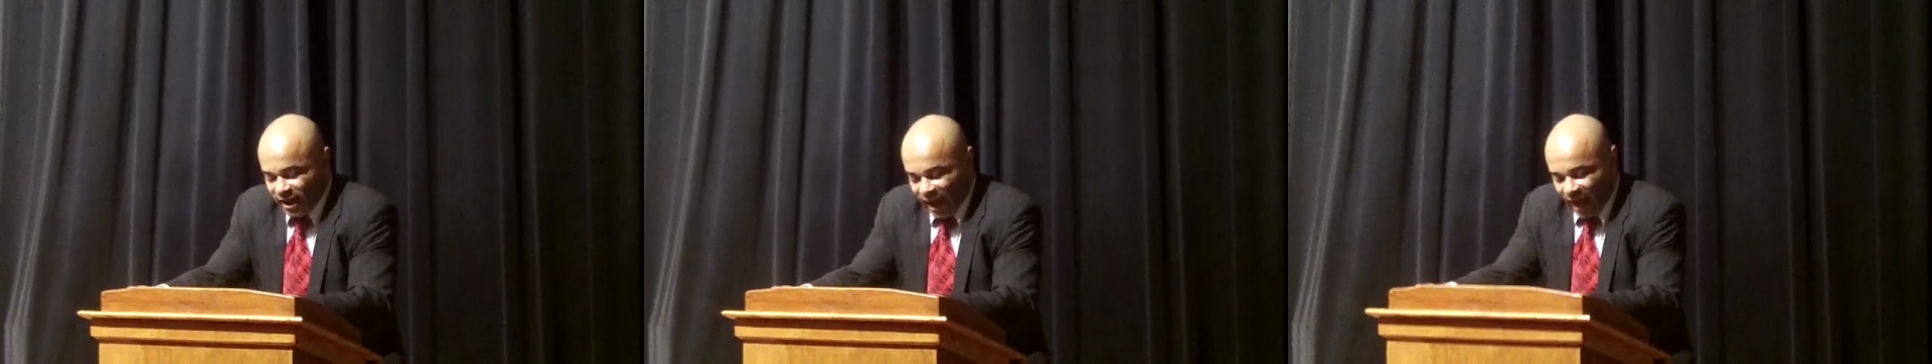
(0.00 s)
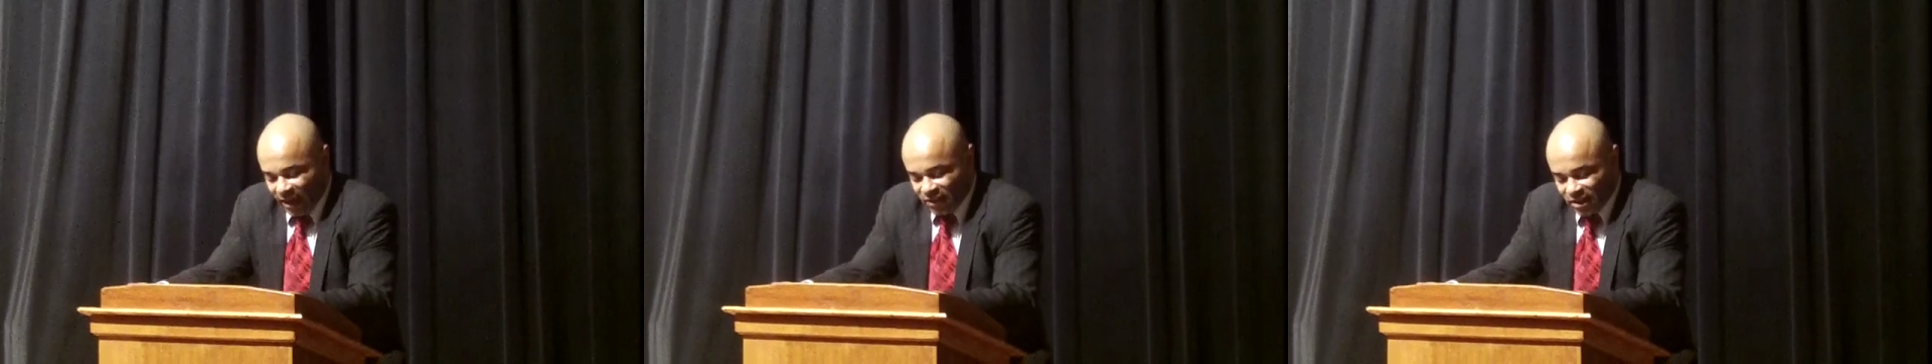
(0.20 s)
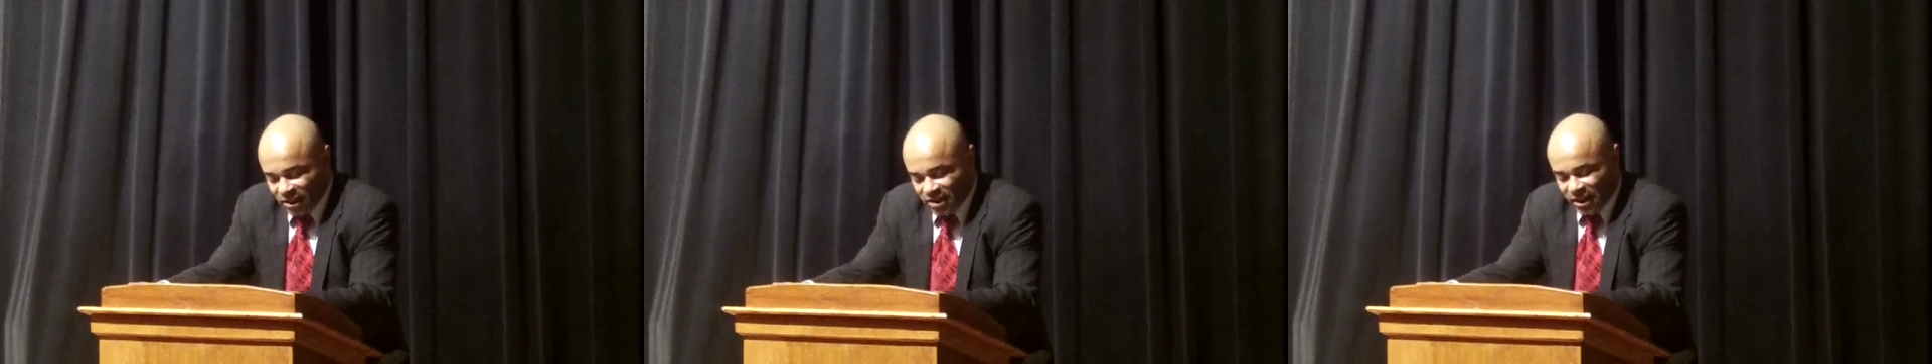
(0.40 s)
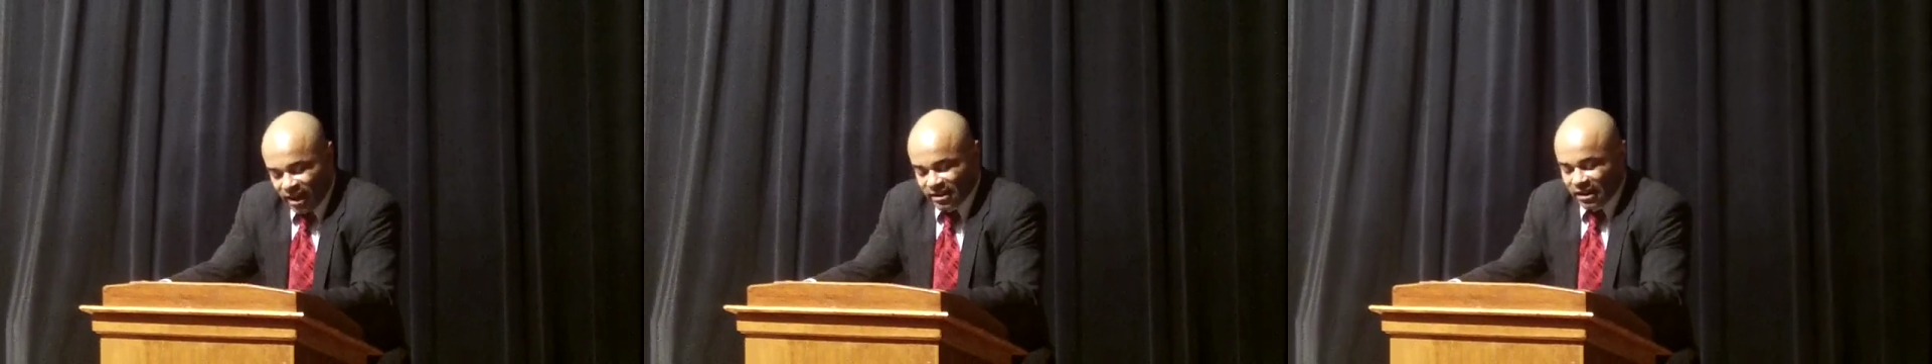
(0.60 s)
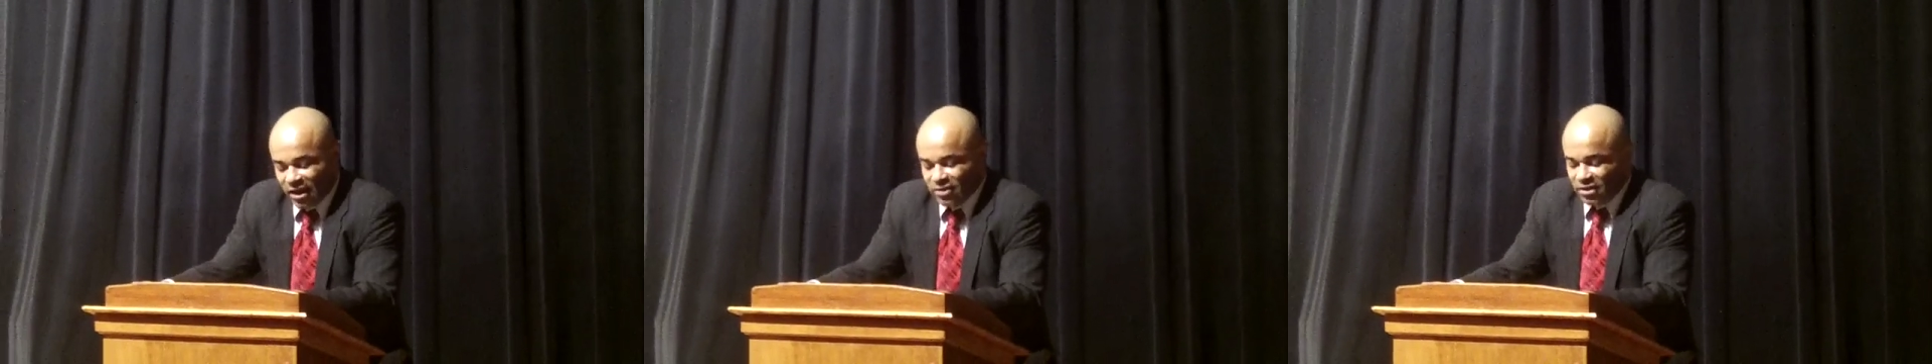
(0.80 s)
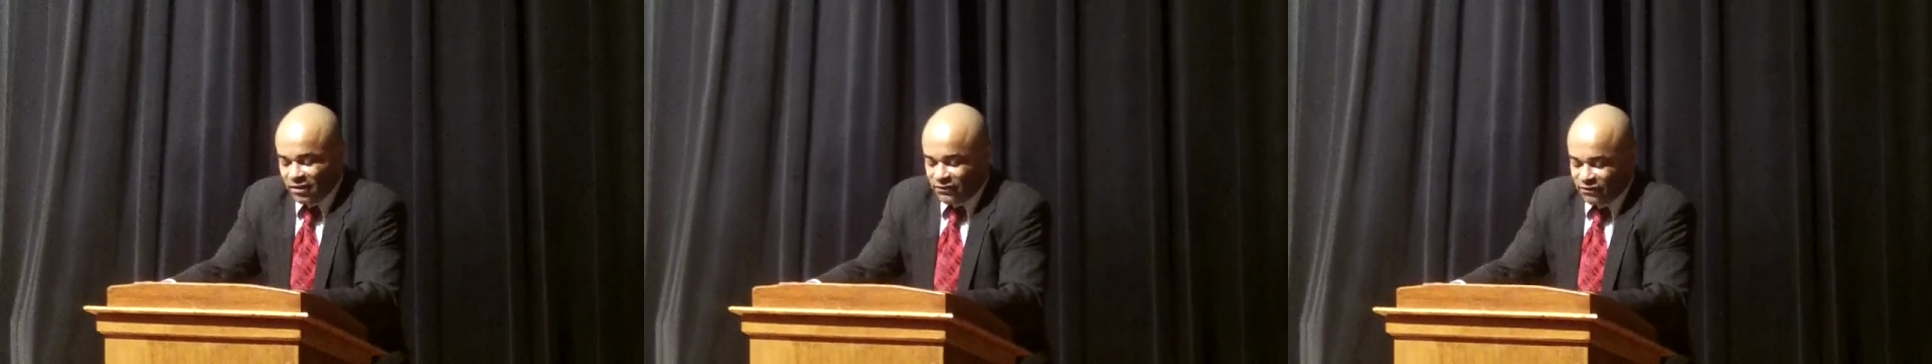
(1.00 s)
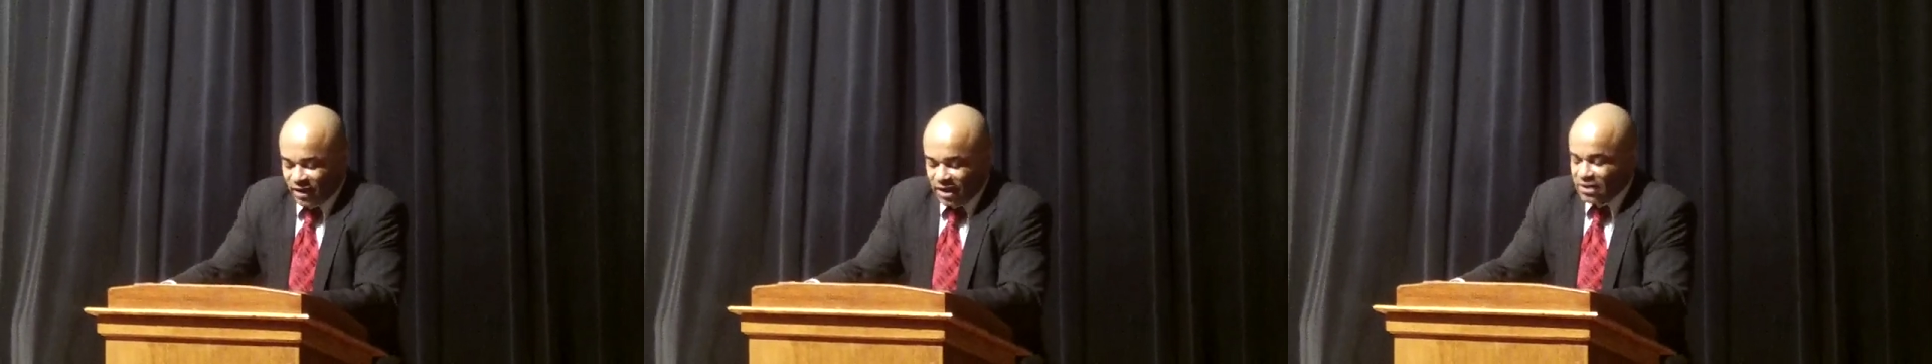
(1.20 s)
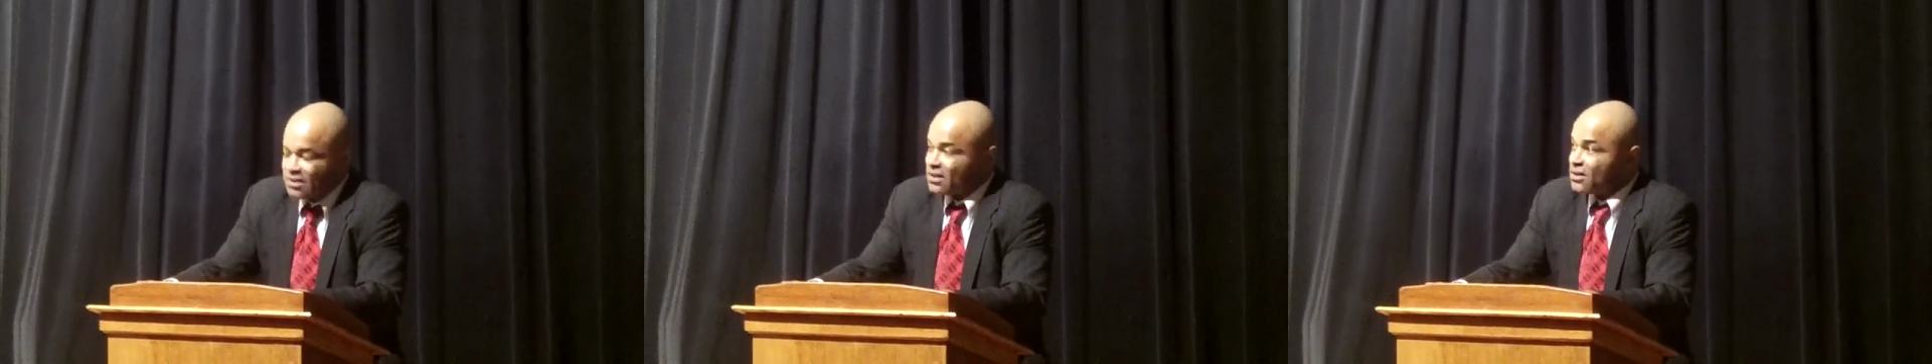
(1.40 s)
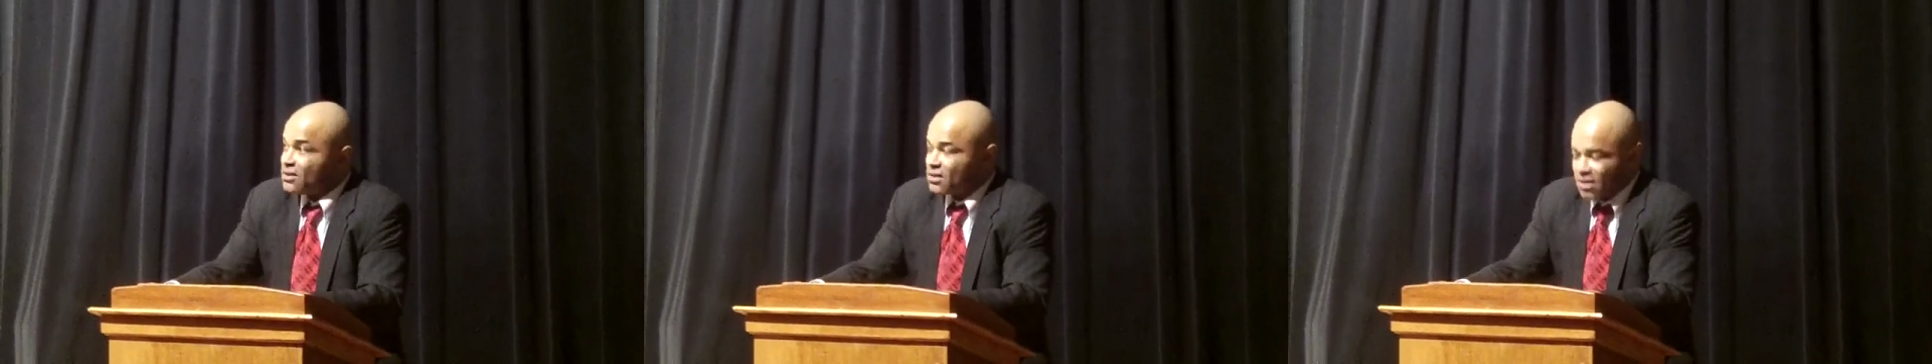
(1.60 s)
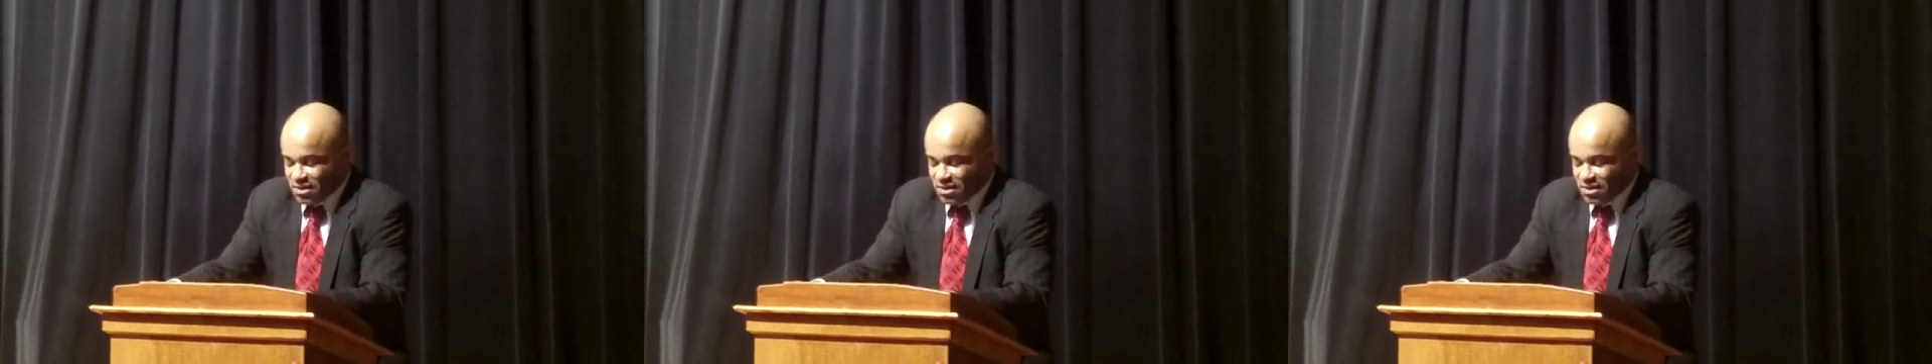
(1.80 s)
Anthony checked out their faces.